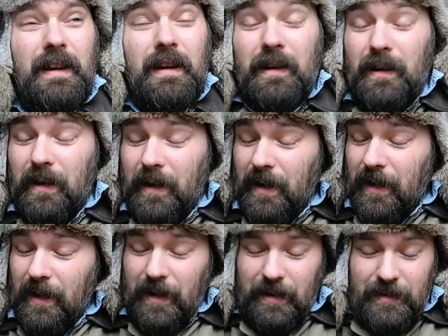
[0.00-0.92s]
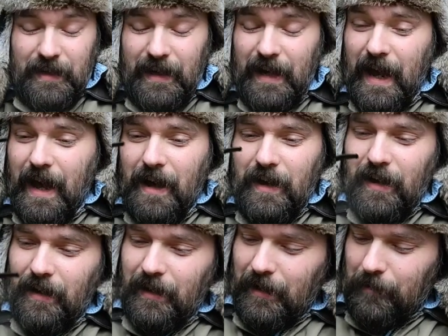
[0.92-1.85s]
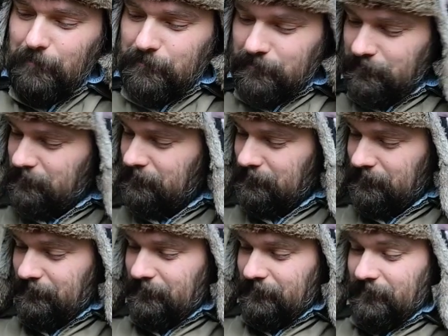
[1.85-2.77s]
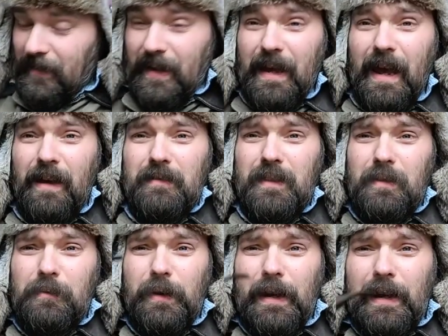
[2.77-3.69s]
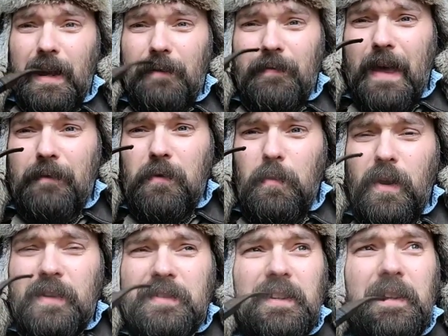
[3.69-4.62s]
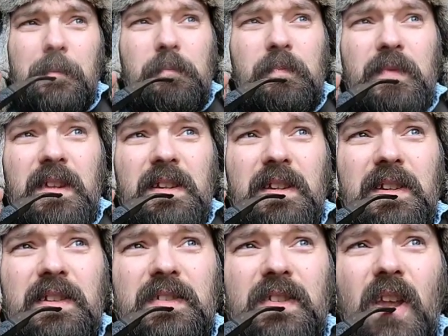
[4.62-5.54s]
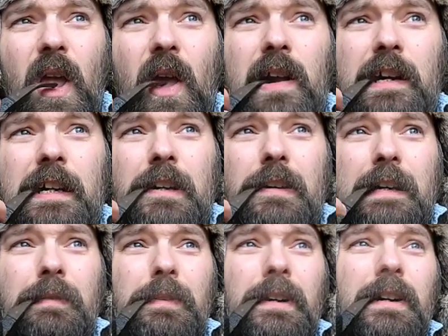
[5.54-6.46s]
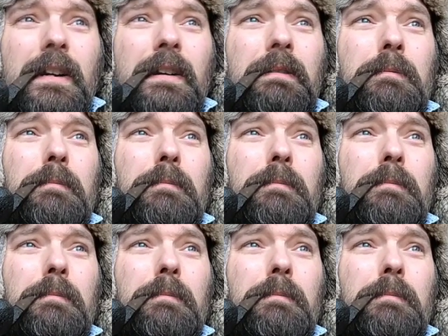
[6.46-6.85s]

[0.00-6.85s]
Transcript: Uh, yeah, um, yeah, then we can have that for president. Because, you know, after,